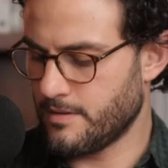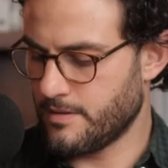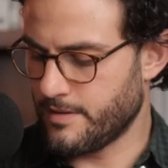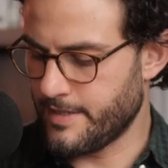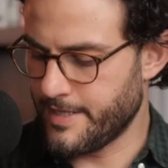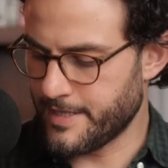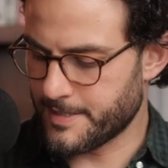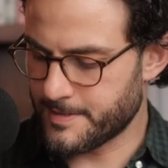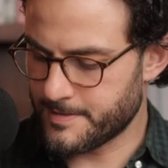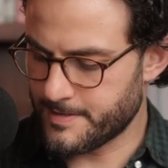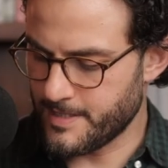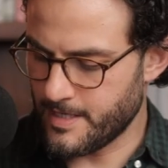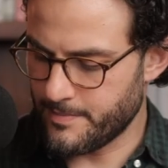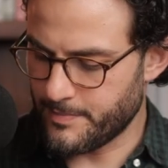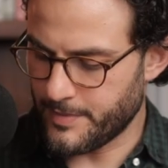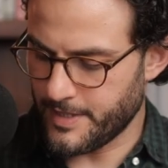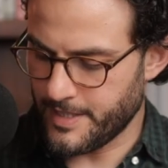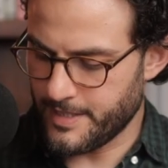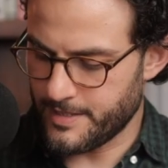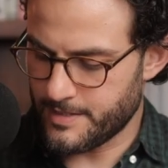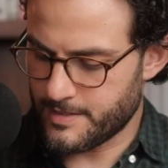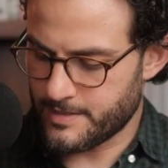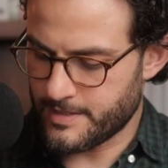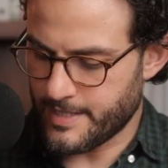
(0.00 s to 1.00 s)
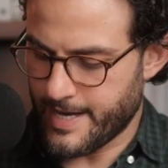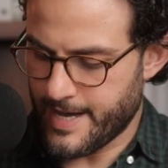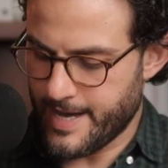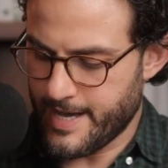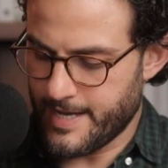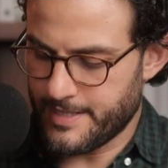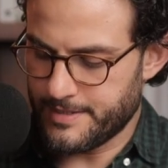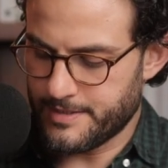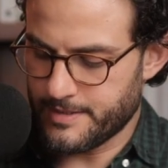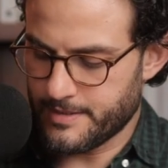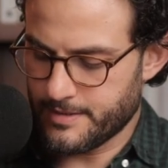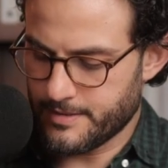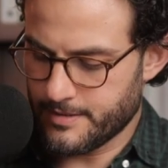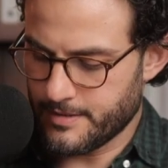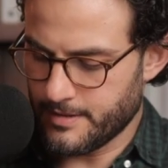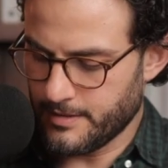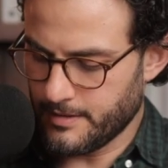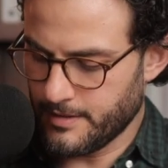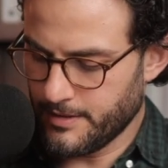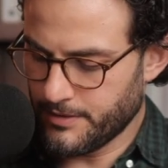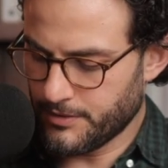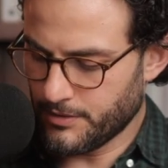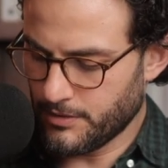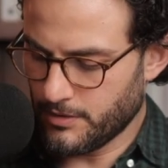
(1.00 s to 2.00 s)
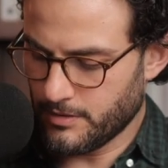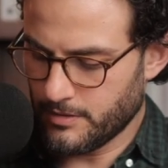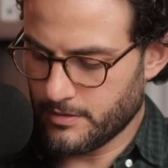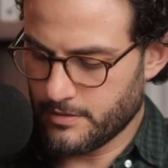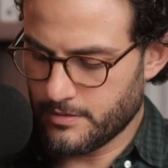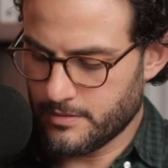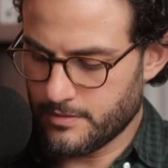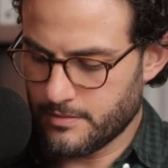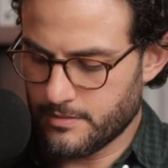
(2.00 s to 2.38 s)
Next step is to add a little